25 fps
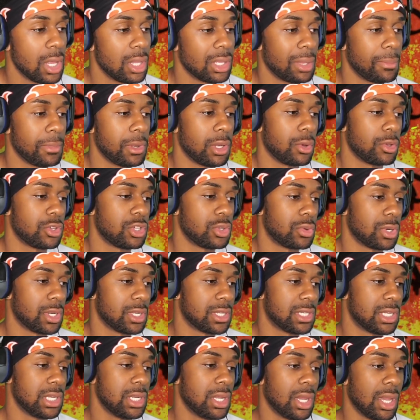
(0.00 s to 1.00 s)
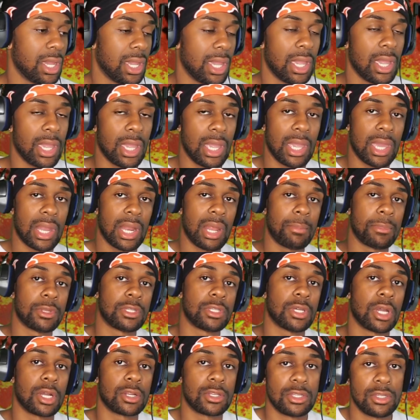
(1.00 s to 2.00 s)
Let me know what you want to see, and I'm going
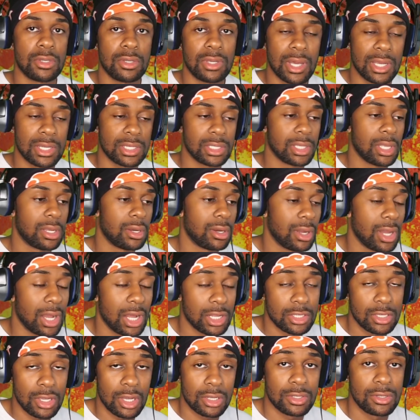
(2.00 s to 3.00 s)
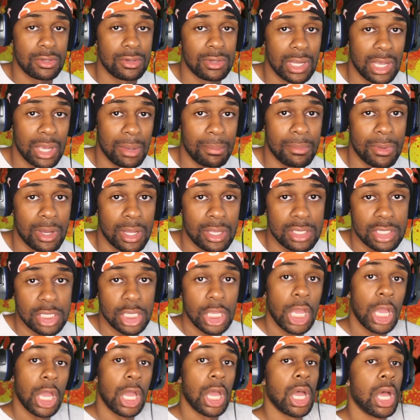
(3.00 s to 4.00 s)
to talk to you guys later. I talk to you damn much.
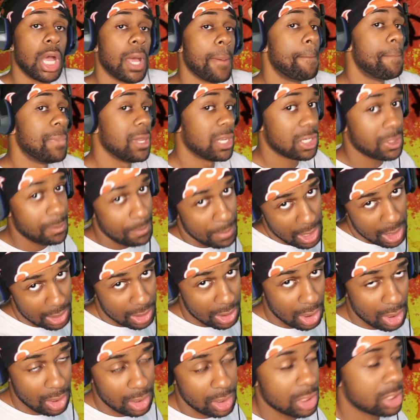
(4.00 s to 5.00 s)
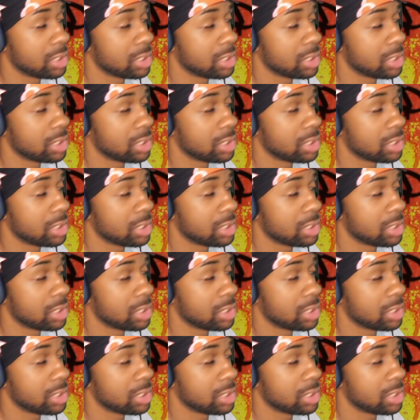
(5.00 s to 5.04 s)
Bis später.